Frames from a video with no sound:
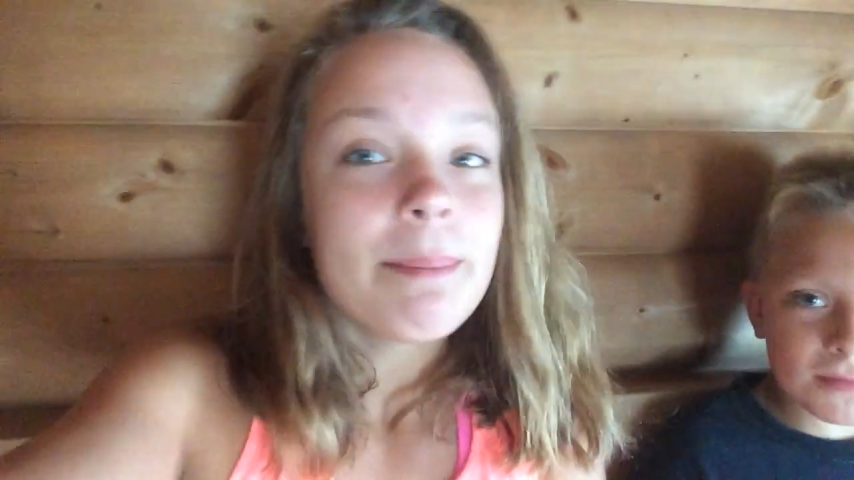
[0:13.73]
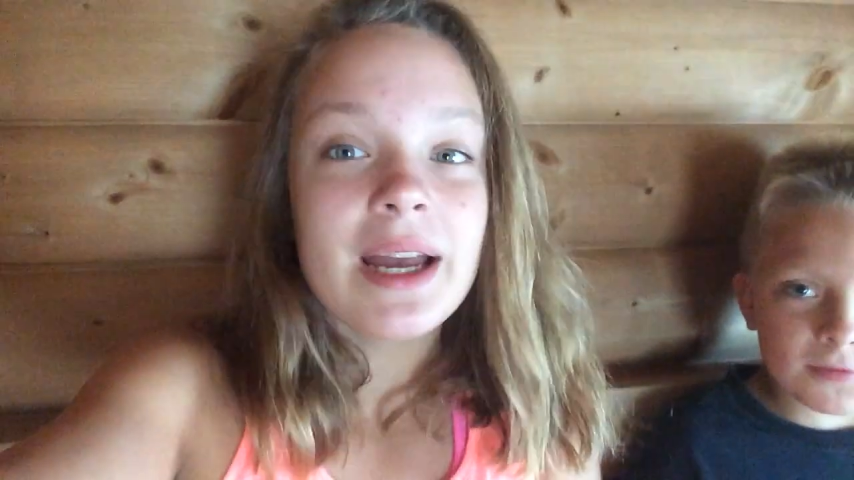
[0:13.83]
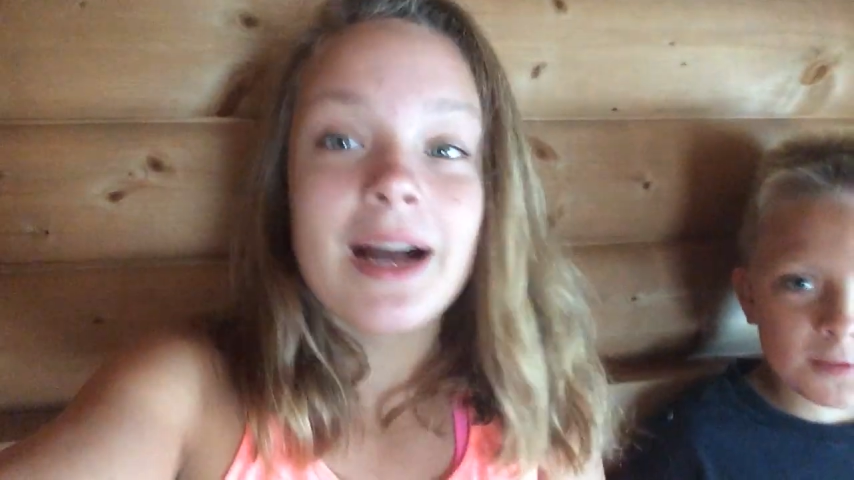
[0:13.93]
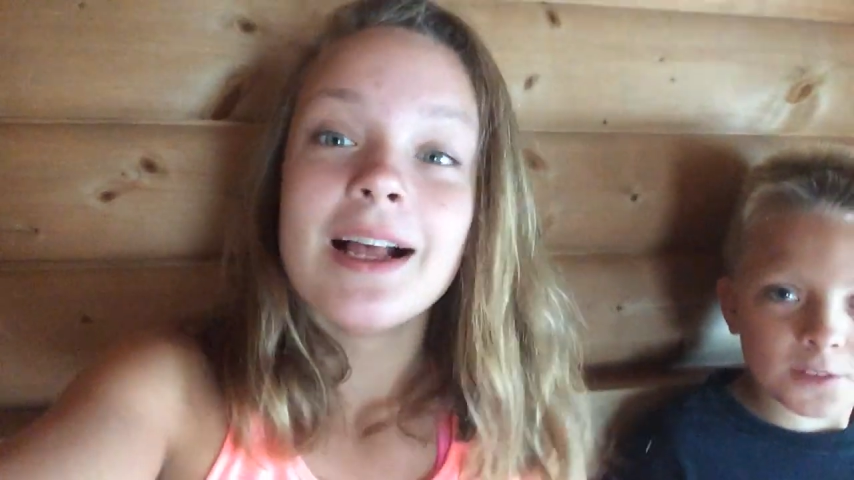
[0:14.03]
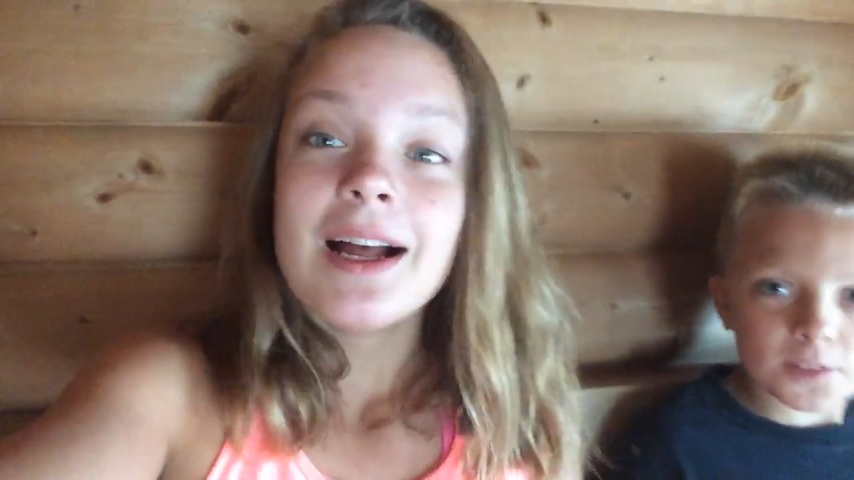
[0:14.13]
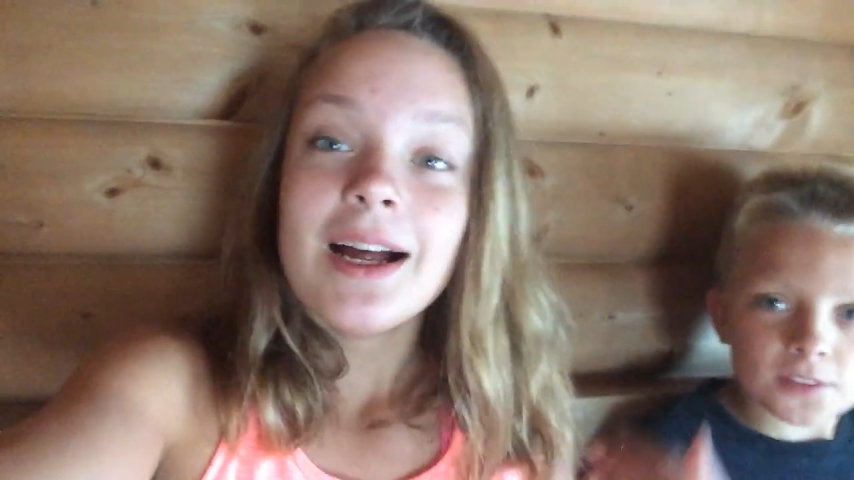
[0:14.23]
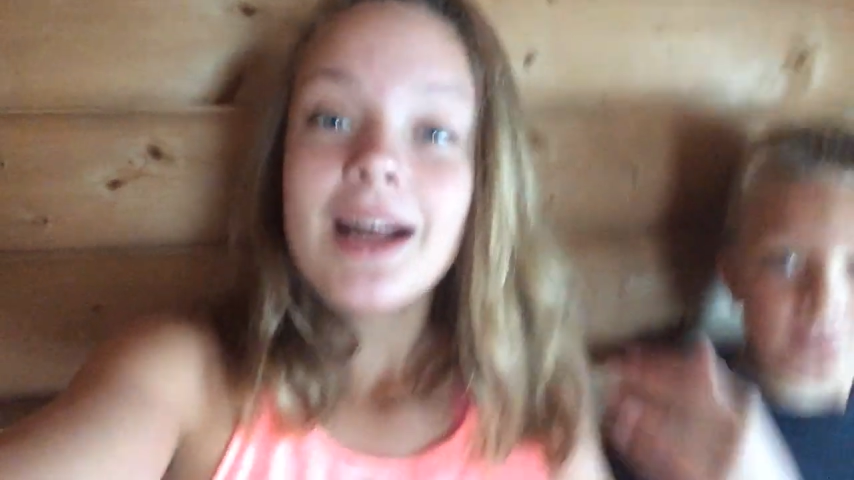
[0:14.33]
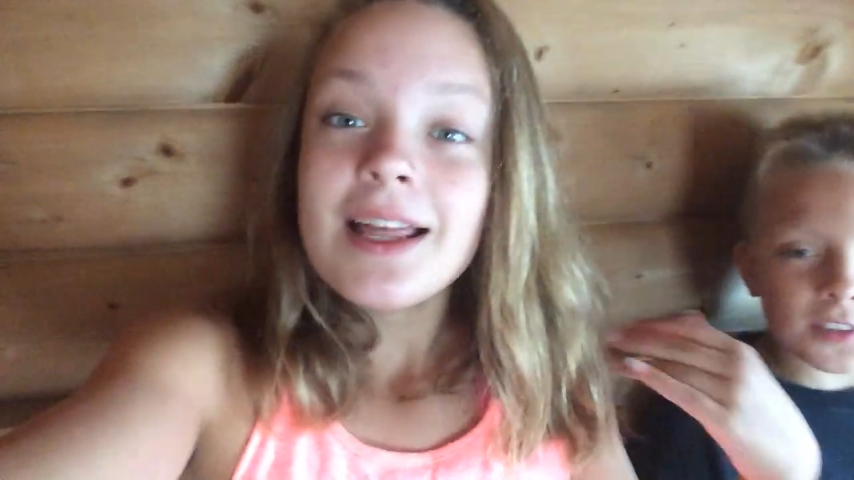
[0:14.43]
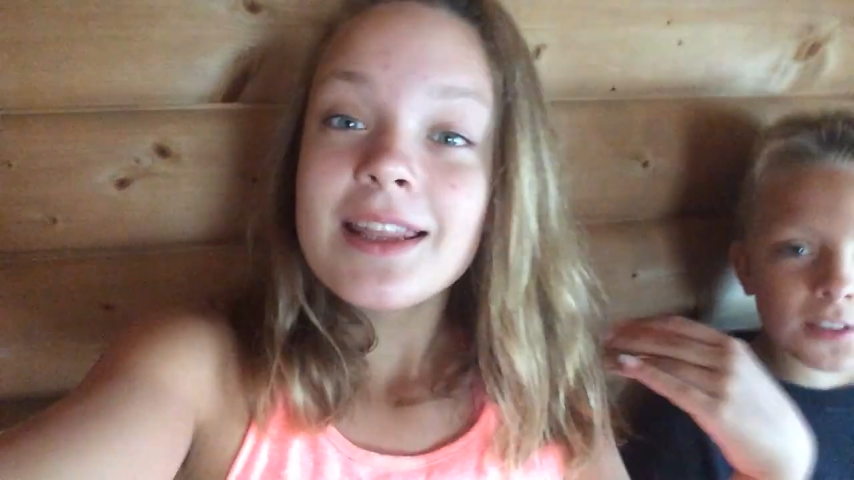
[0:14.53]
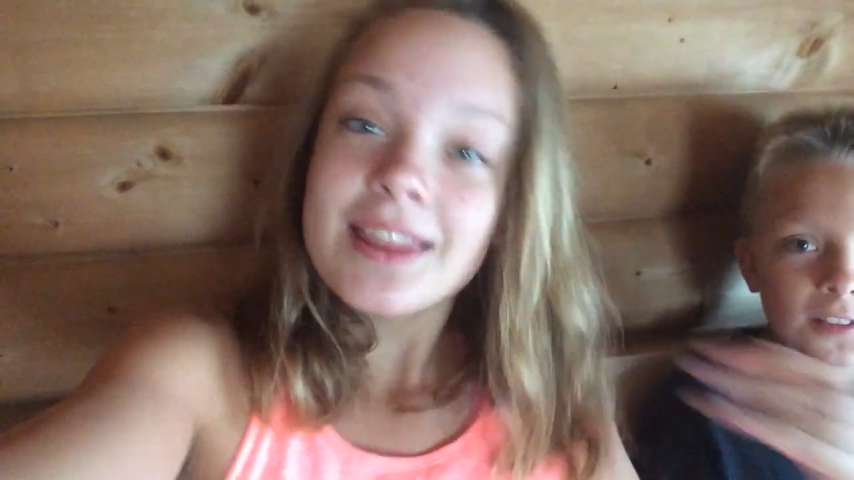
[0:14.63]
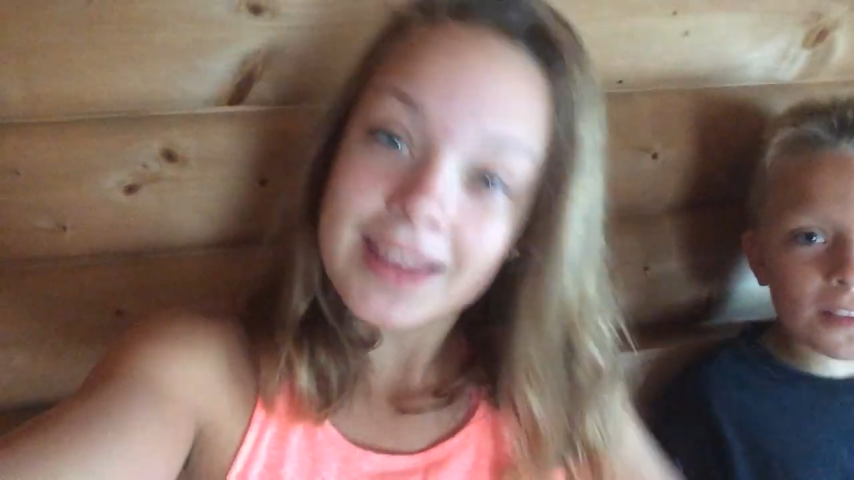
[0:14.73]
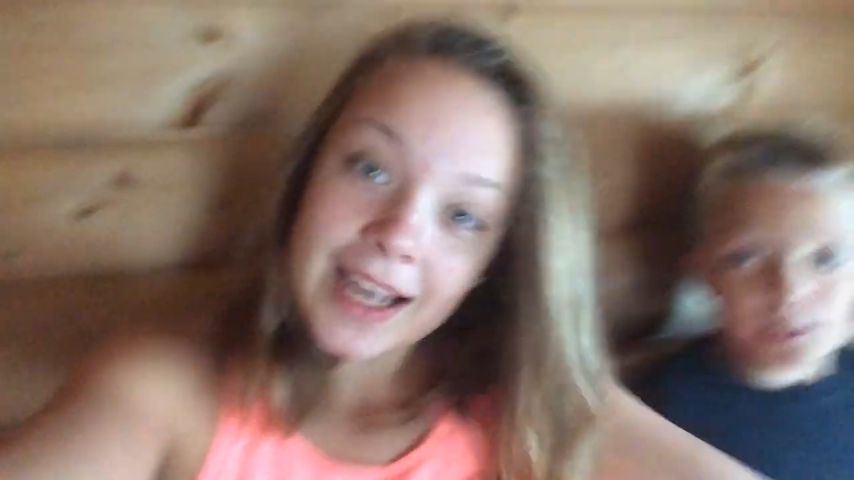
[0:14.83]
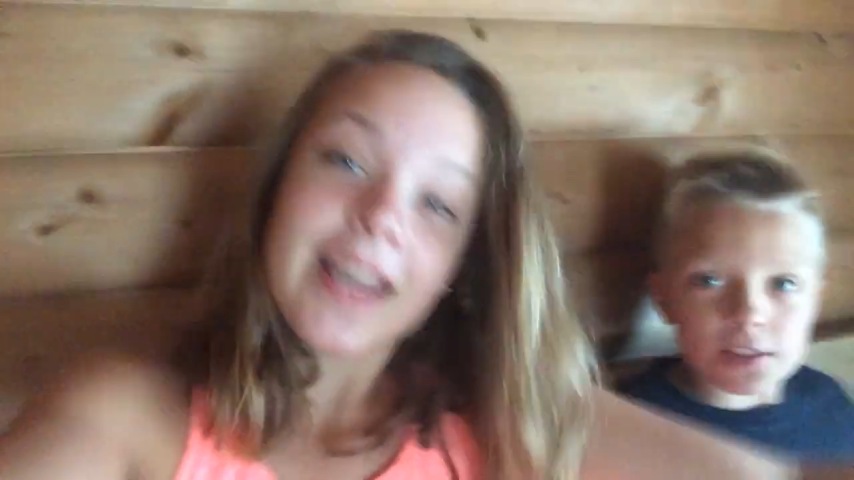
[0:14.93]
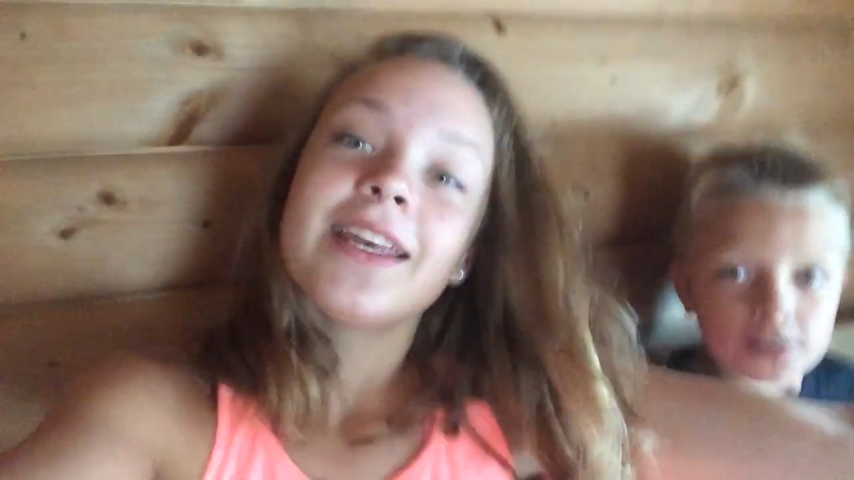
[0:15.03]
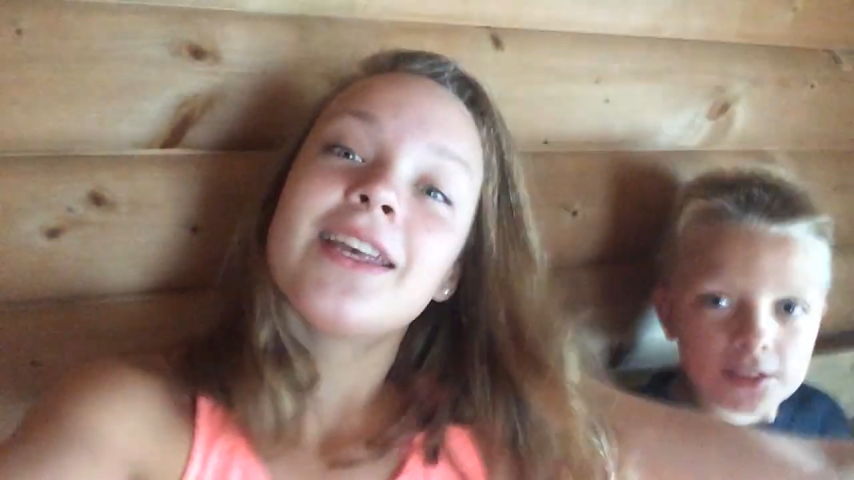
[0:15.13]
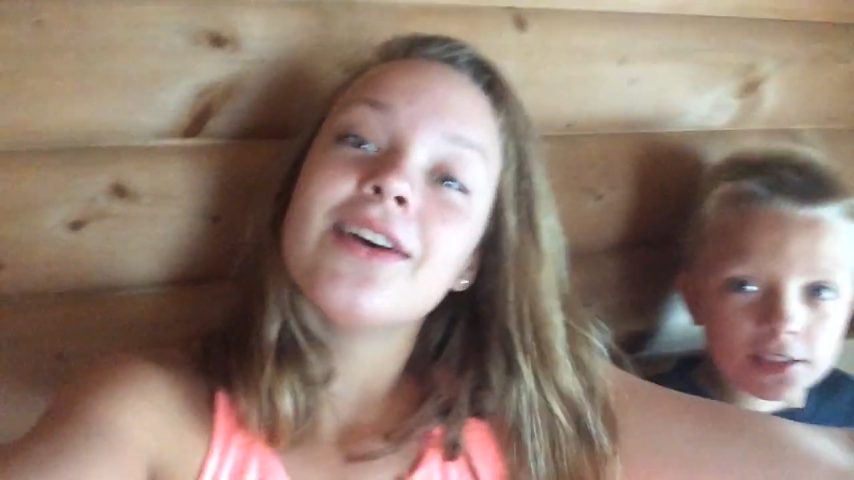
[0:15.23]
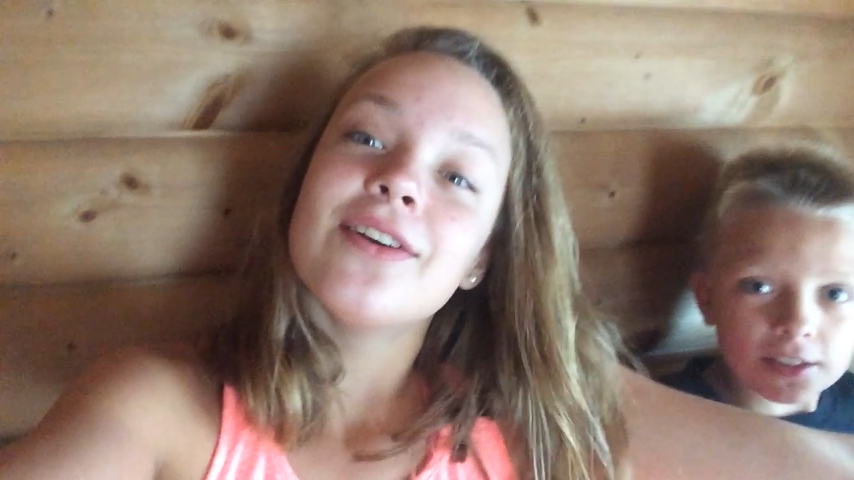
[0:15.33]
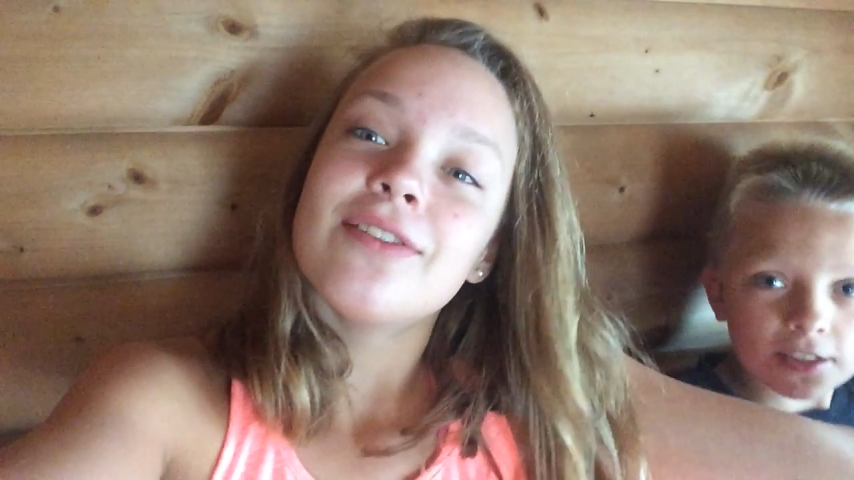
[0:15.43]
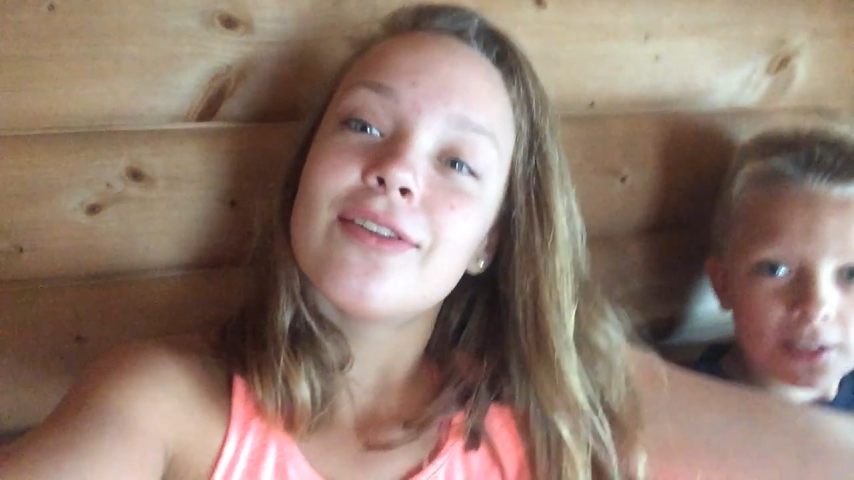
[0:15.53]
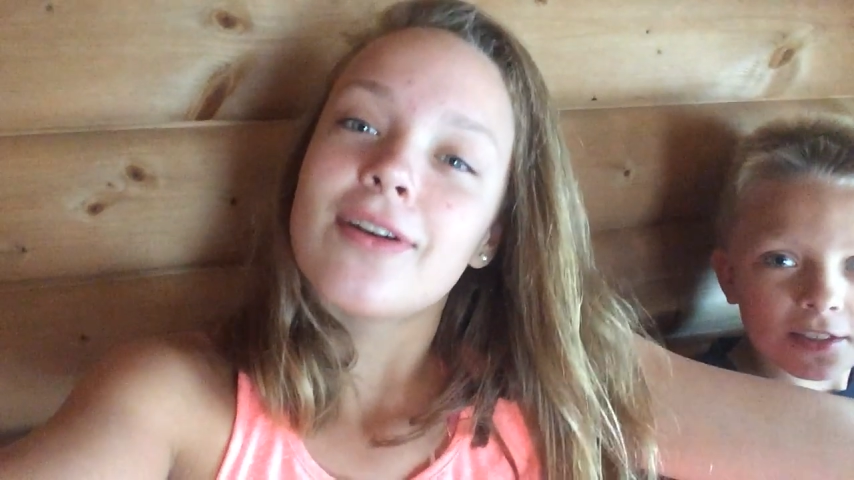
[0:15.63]
But yeah, thank
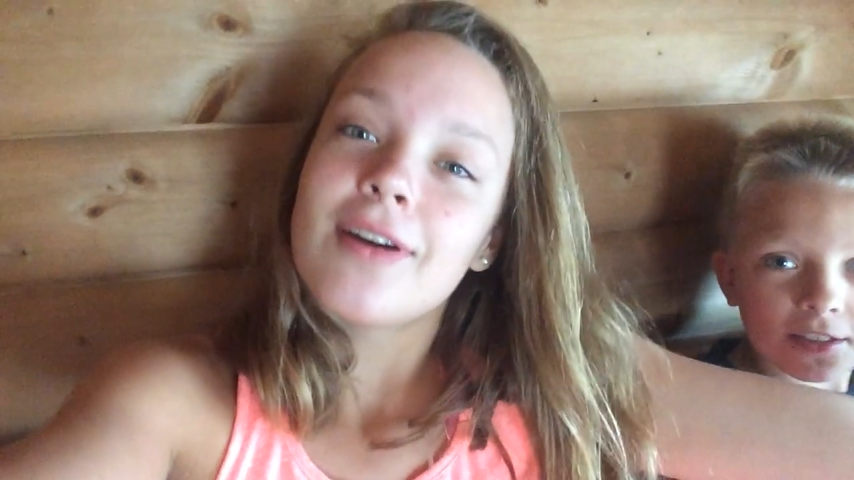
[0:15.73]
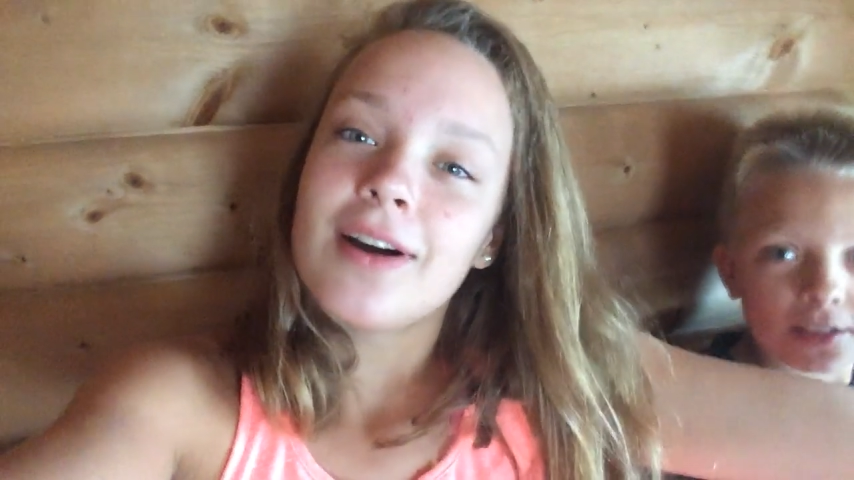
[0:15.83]
you for